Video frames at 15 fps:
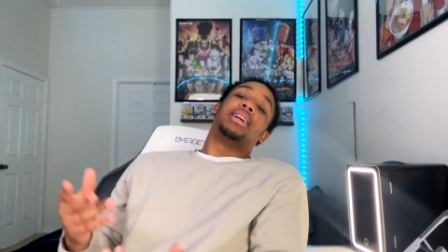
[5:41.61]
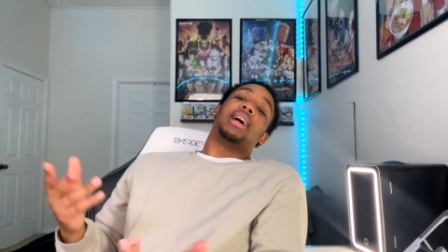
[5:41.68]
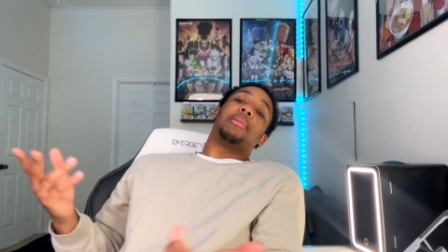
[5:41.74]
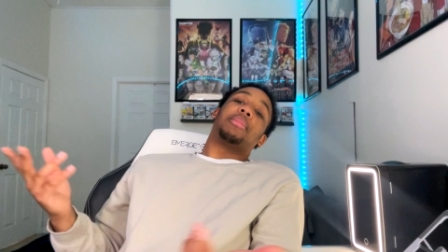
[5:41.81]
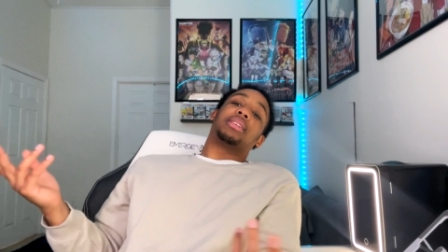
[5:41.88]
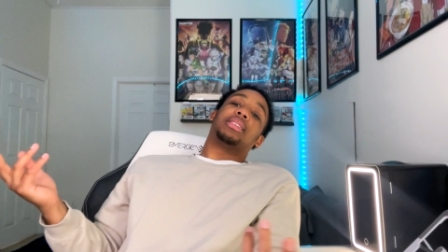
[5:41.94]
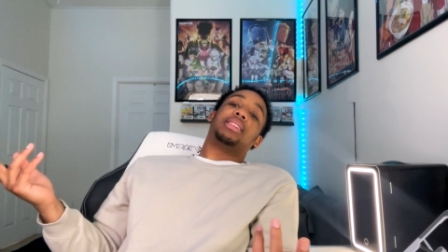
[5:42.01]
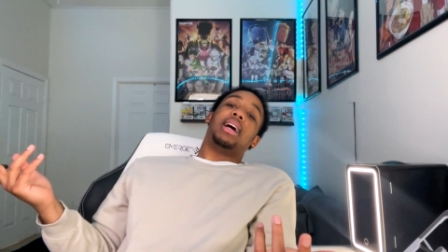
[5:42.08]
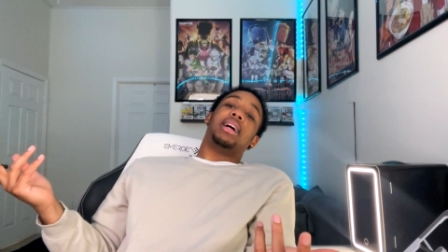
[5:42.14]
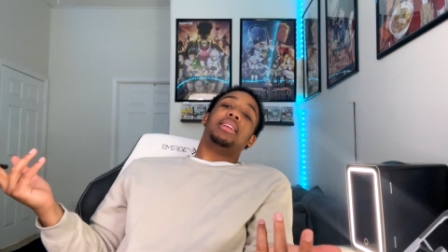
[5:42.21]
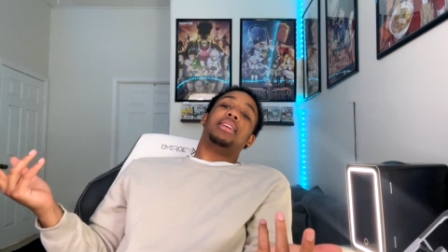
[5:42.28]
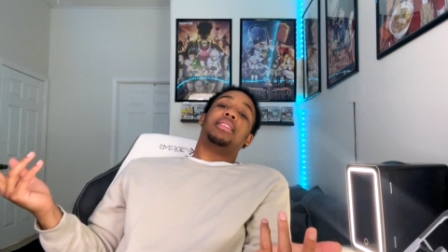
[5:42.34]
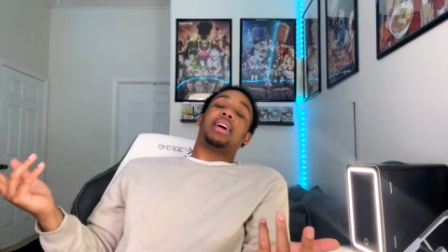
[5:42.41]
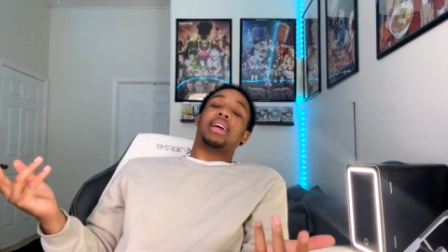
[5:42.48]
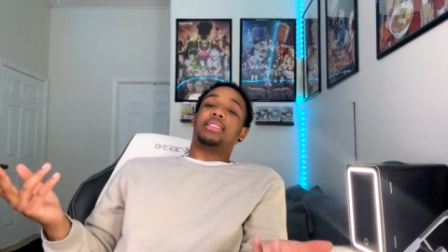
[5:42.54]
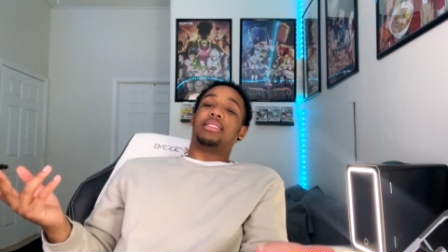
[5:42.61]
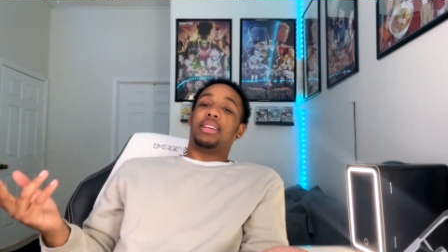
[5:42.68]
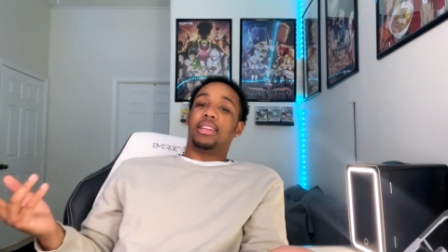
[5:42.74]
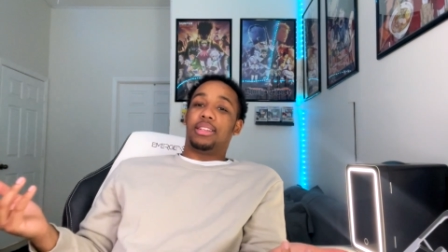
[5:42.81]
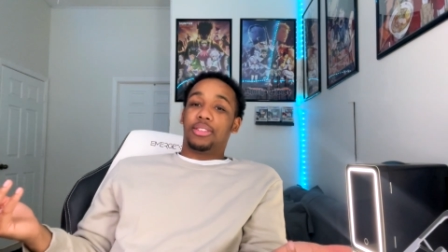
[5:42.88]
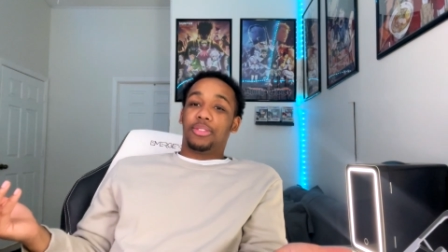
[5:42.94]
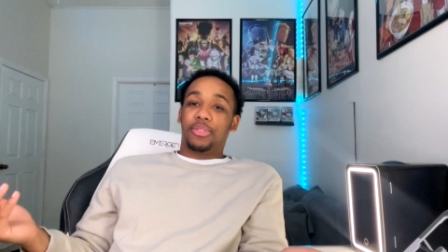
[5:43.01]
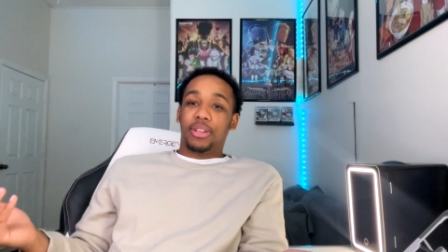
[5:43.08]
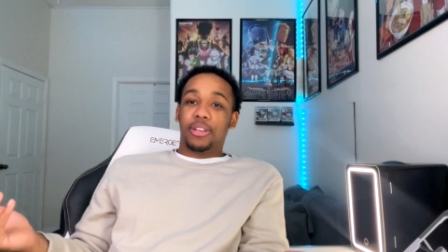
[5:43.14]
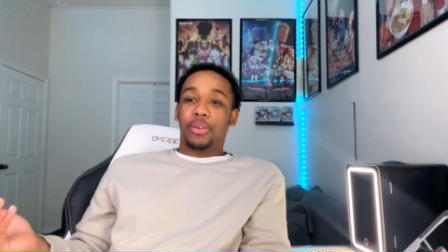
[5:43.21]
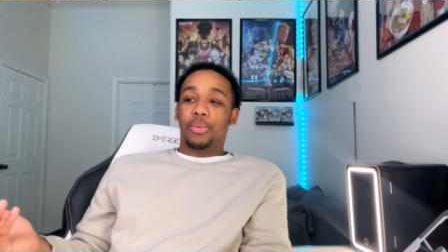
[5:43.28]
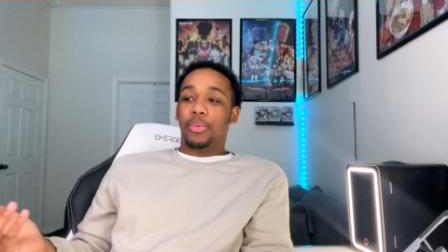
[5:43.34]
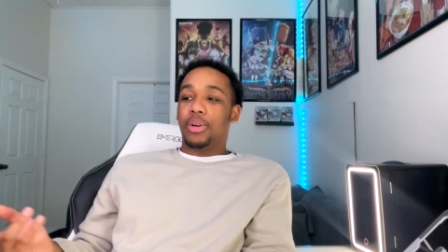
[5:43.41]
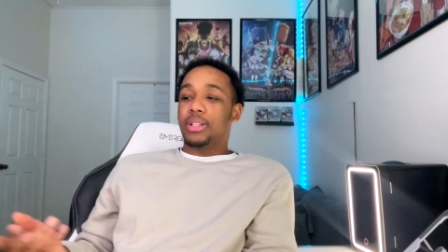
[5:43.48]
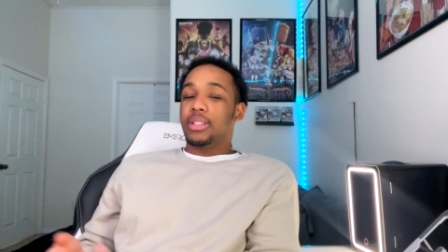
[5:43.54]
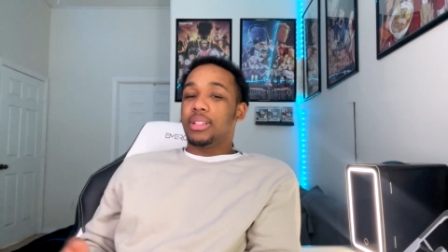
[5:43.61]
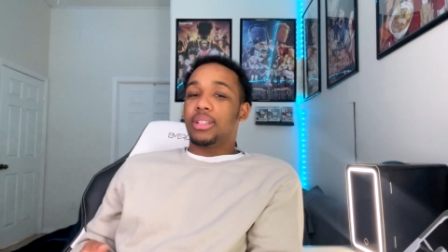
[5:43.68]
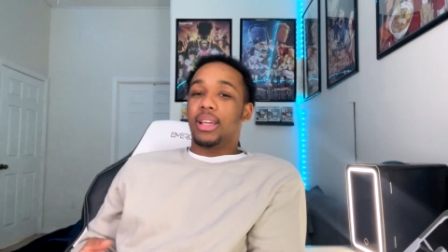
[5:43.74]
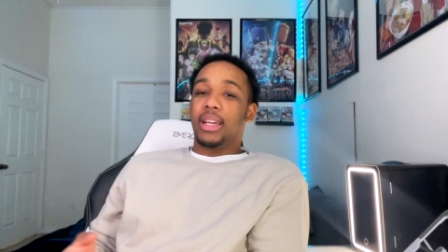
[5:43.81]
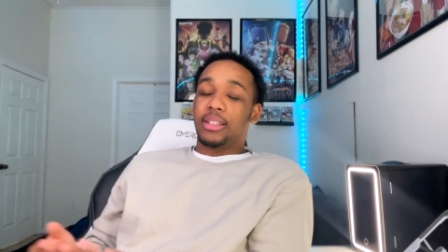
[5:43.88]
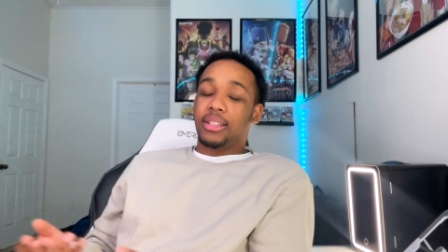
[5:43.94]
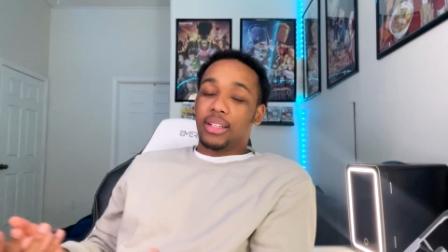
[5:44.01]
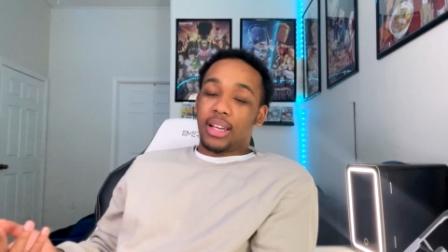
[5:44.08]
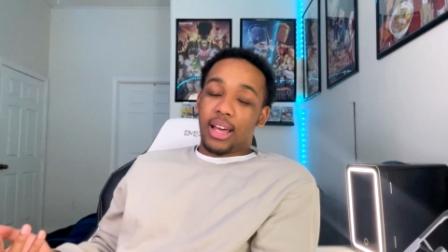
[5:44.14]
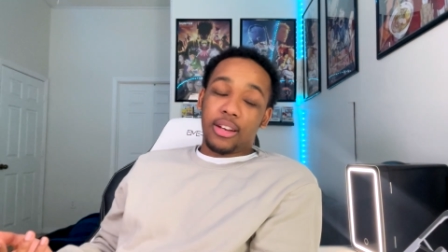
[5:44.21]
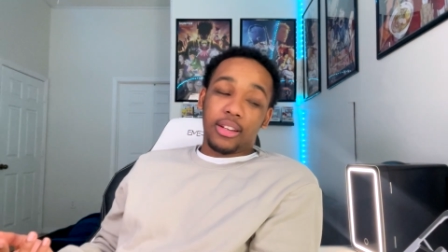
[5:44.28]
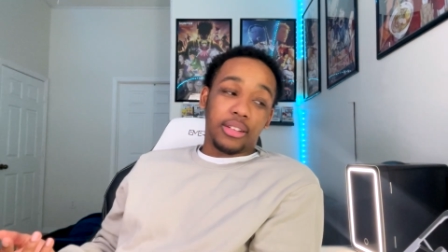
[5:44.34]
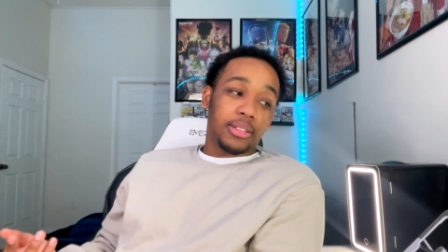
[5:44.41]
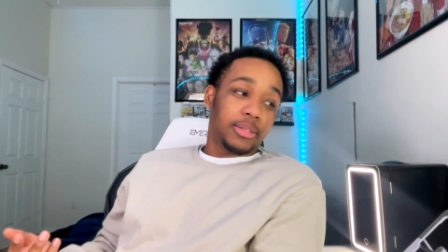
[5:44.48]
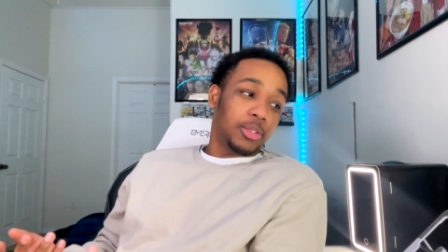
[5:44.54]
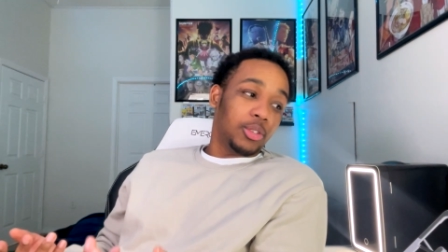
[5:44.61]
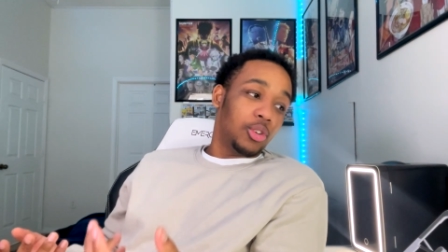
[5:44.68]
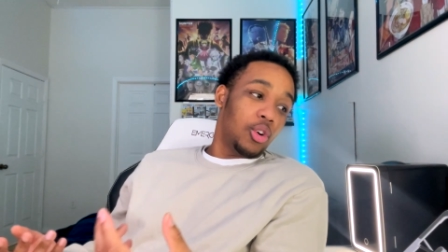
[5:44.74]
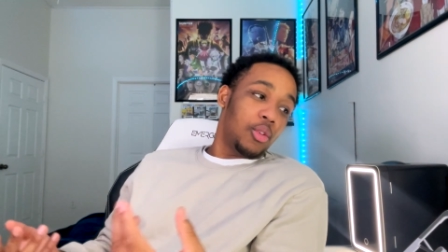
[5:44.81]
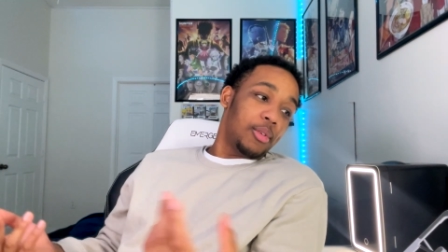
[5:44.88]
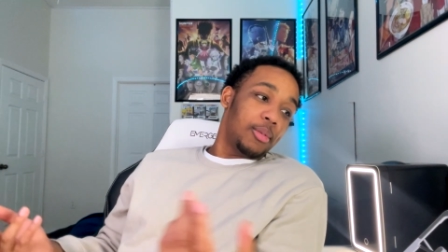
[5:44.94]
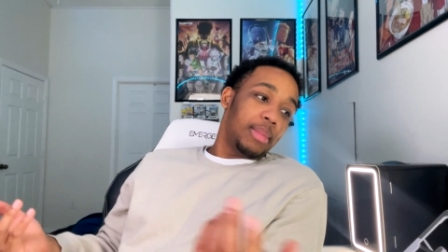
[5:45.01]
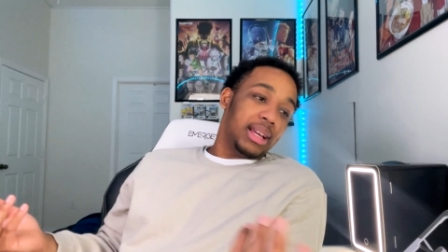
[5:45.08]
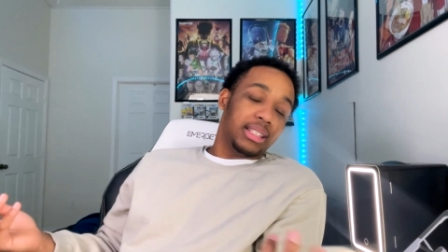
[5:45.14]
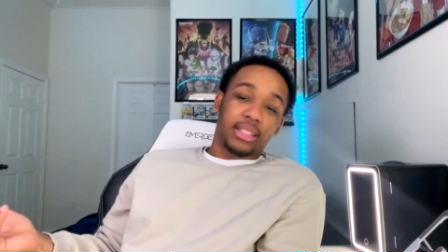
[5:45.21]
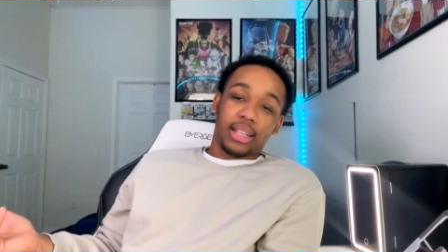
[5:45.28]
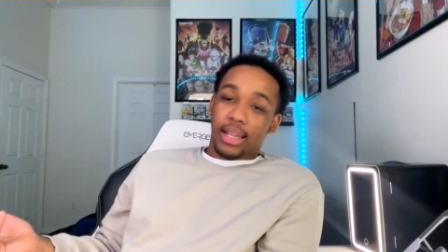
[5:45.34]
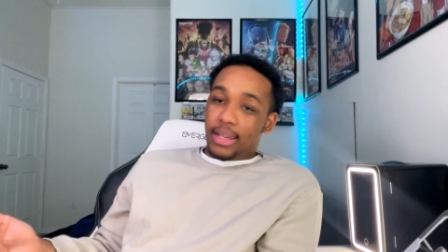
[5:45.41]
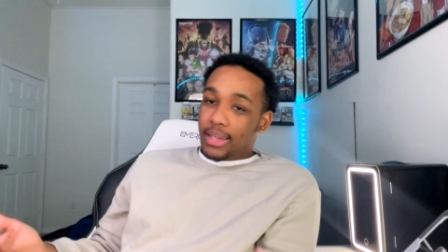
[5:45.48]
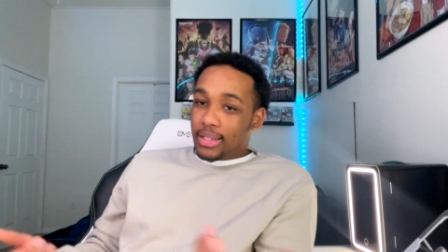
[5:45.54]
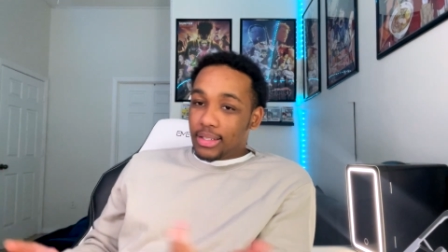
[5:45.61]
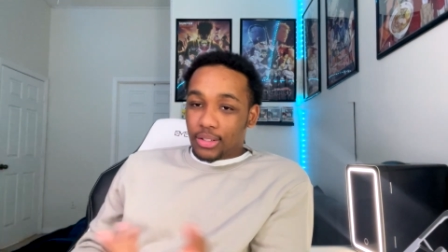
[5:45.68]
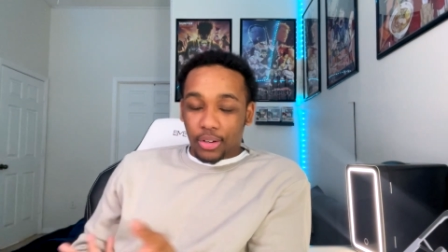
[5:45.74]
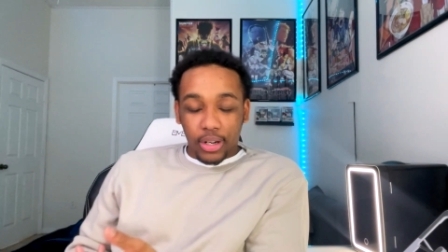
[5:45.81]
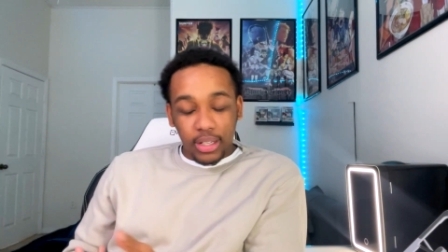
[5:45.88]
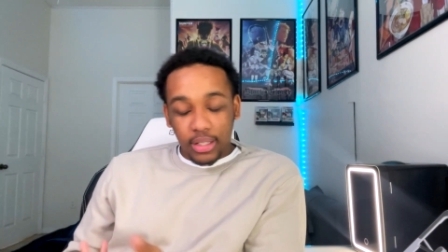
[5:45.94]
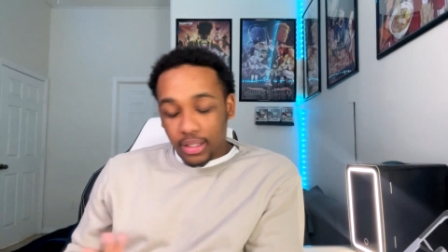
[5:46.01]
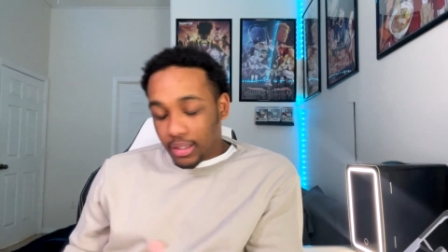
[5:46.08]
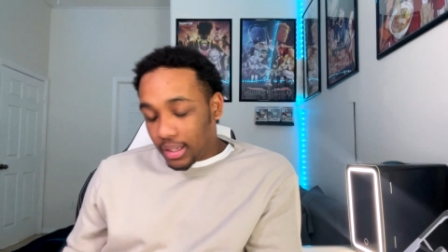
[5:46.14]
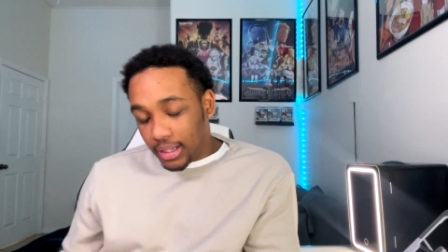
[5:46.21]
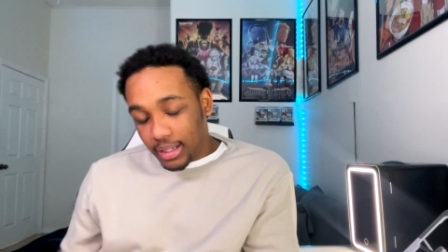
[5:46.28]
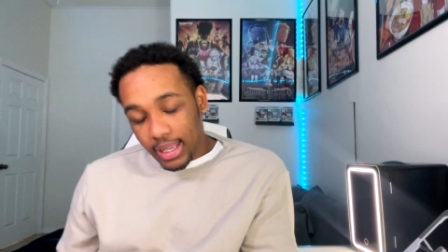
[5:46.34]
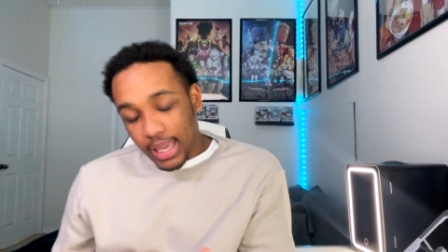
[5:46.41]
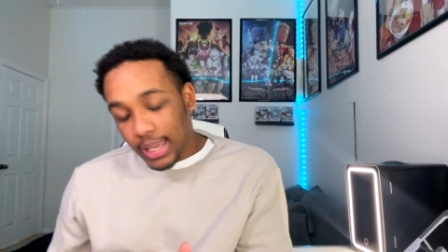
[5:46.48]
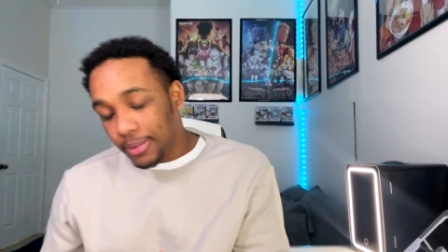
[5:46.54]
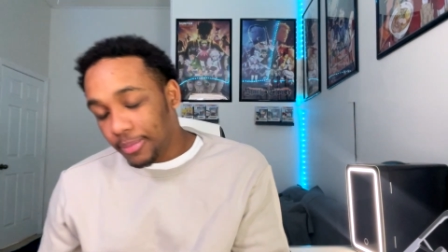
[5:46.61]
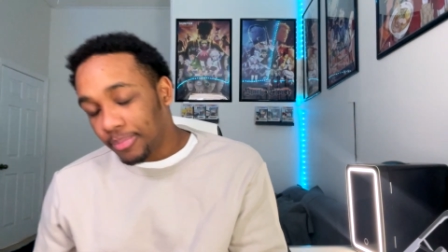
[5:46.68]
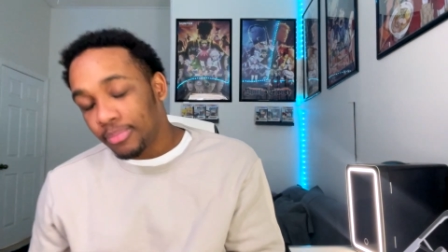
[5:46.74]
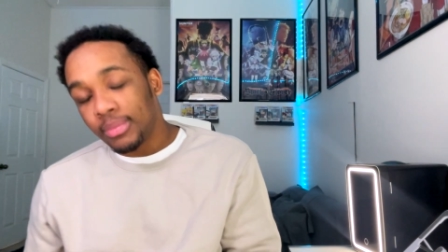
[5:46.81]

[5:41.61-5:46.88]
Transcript: I'm excited. Like I said, this video wasn't like to kind of go over my settings or anything like that.